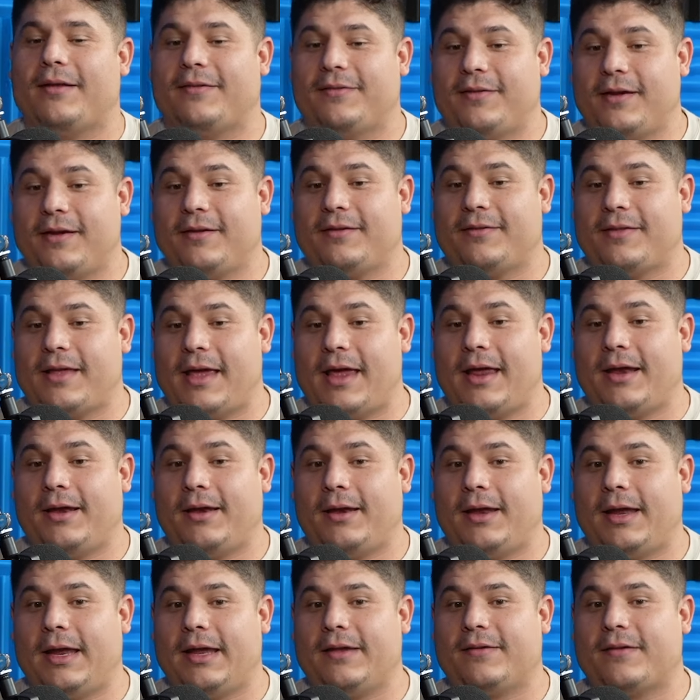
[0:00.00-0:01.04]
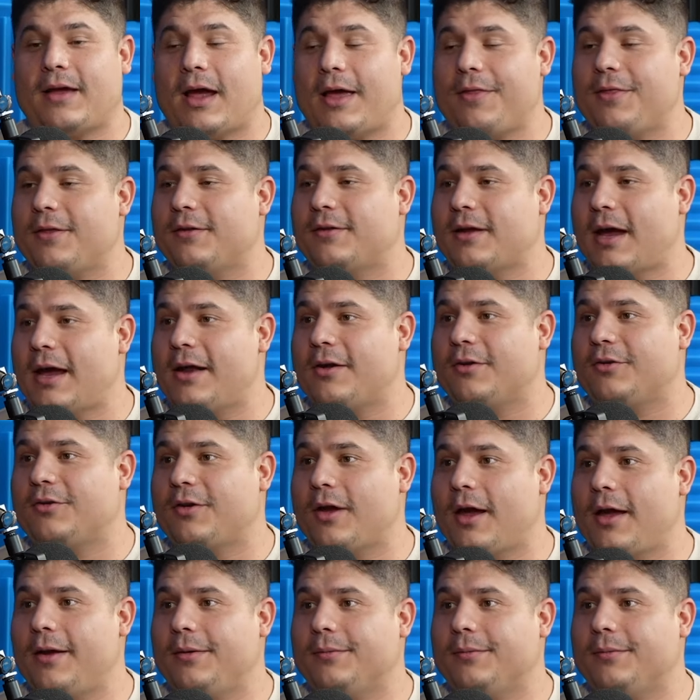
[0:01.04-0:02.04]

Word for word: since then, he's gotten the title shot.